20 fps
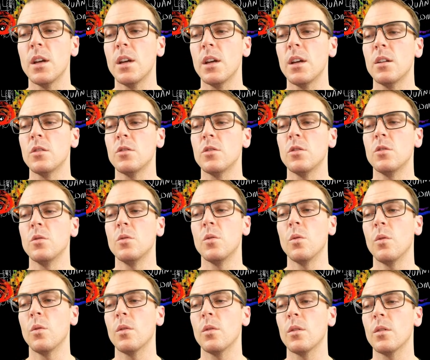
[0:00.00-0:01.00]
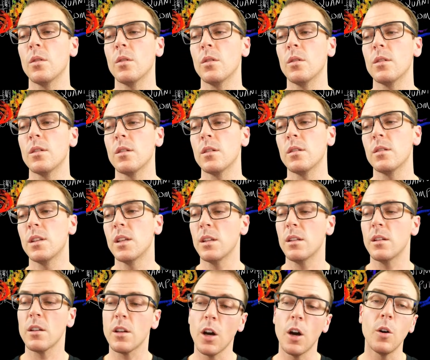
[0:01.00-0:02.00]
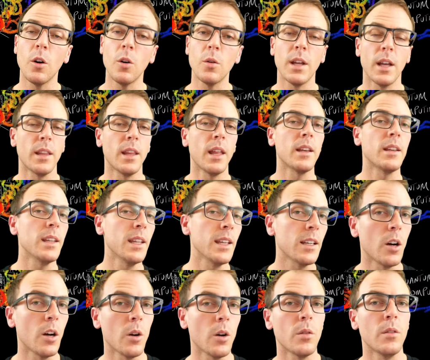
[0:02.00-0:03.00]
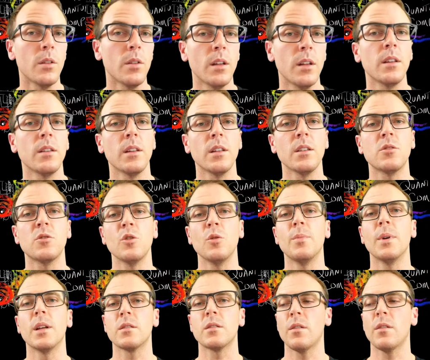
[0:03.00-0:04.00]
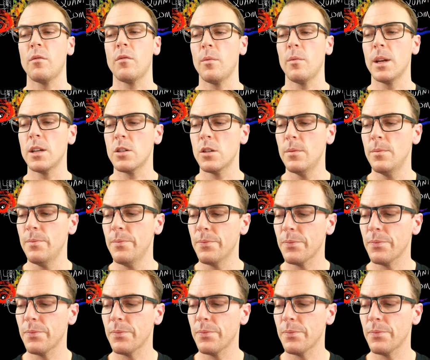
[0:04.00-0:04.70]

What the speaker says: to code and then decode these 2 bits of information.